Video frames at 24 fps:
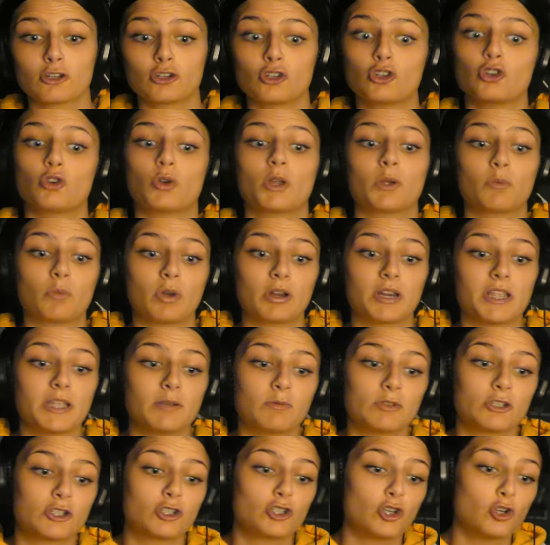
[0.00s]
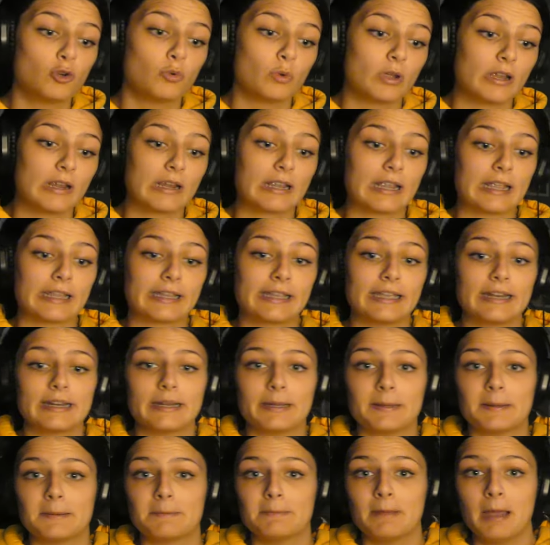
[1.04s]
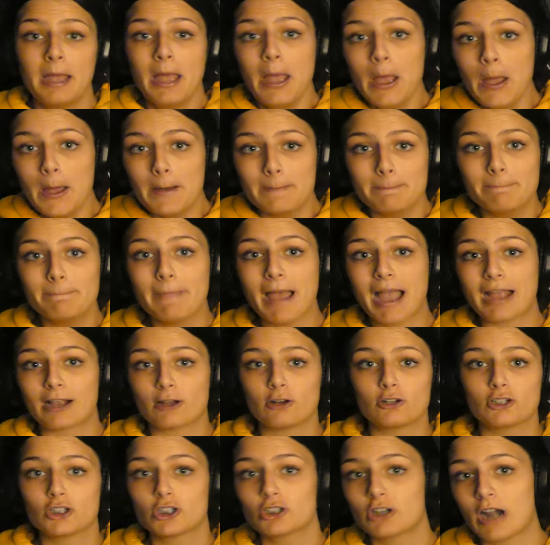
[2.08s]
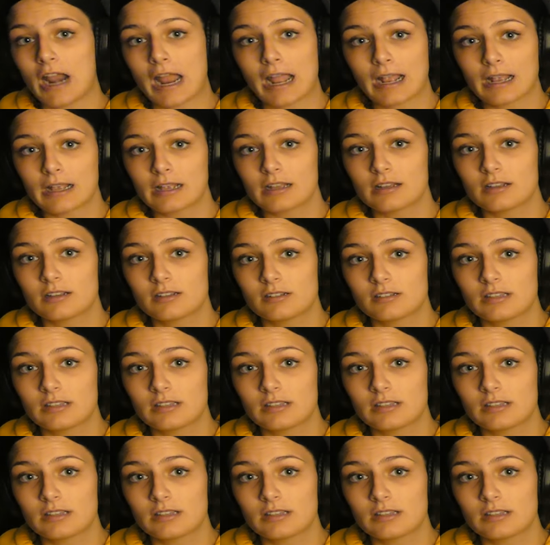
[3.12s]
doing what he was doing and get him back on track.